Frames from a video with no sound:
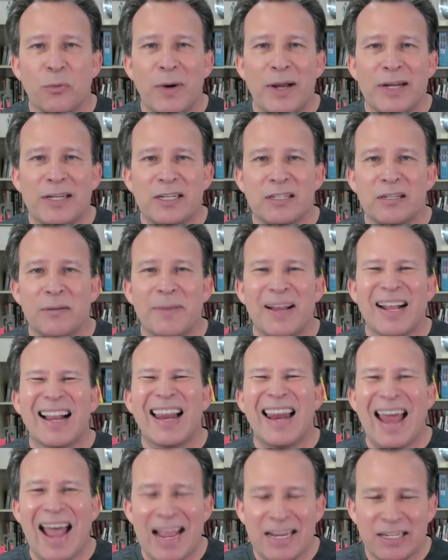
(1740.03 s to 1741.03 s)
racism and
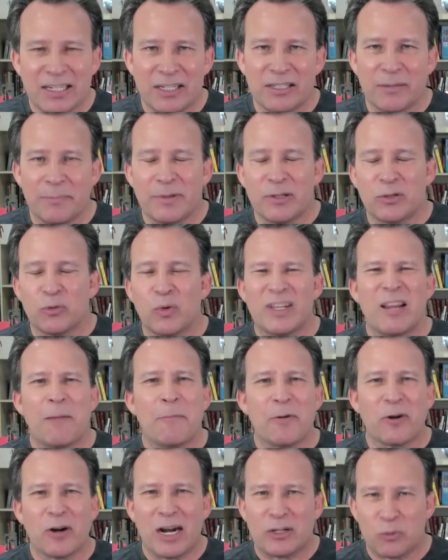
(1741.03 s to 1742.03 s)
classism is what
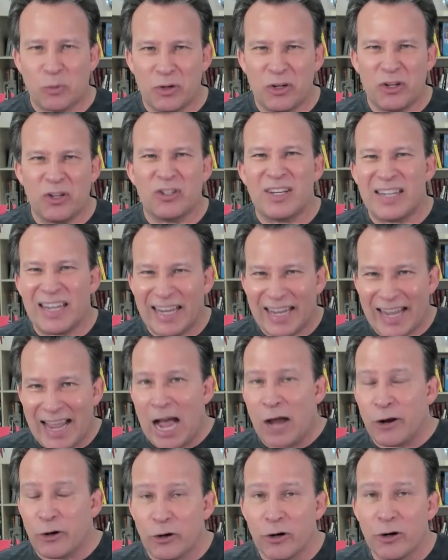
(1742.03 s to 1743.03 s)
Democrats were using to
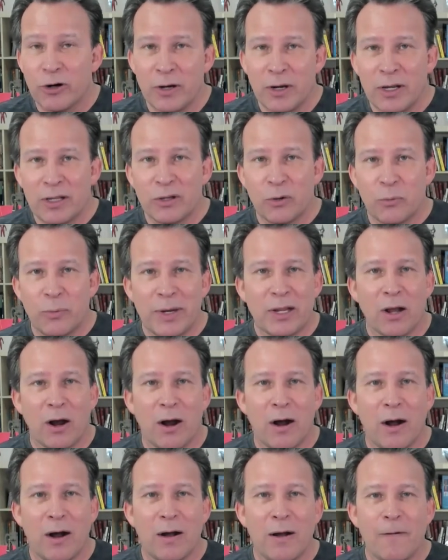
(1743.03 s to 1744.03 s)
counter the
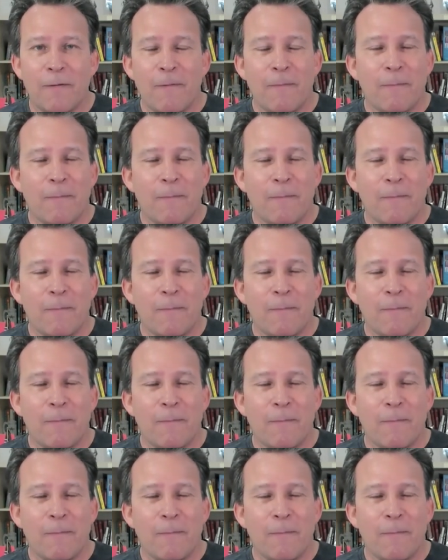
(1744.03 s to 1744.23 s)
recall.